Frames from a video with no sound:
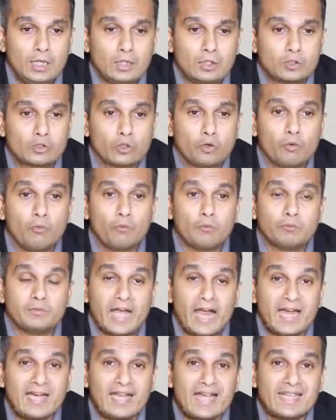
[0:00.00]
So
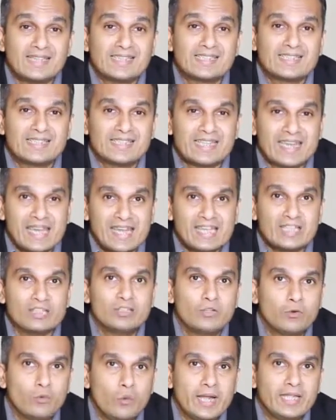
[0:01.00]
that has changed
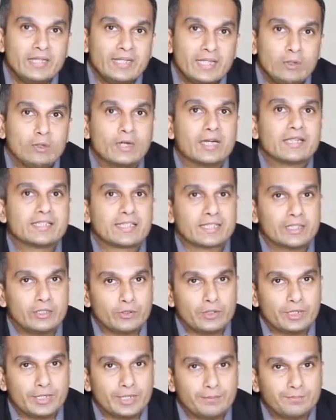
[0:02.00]
the way they look at
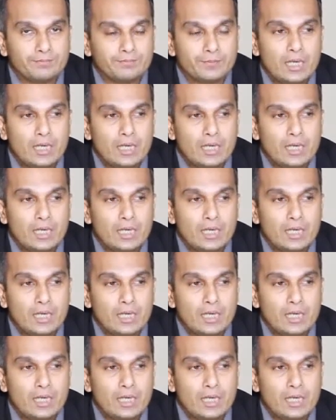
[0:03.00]
security.